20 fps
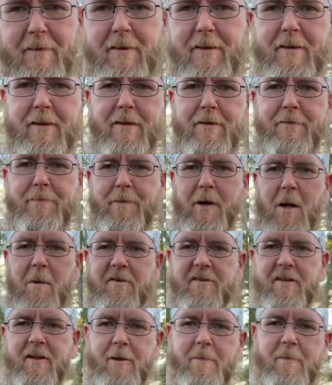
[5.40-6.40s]
You've probably
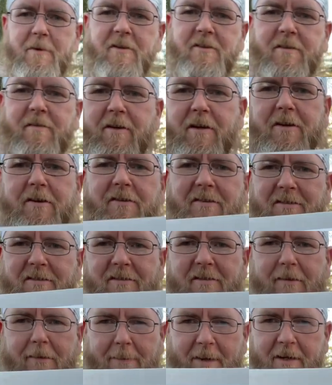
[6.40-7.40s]
seen a bunch of videos
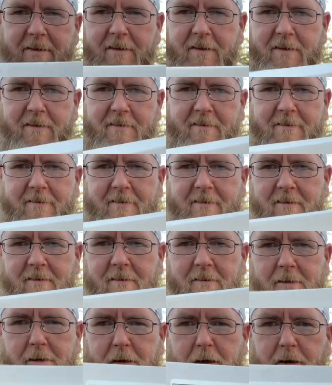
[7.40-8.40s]
about this
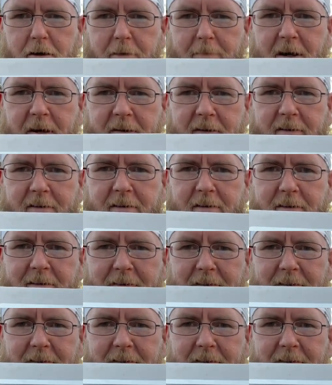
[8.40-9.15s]
or heard about it.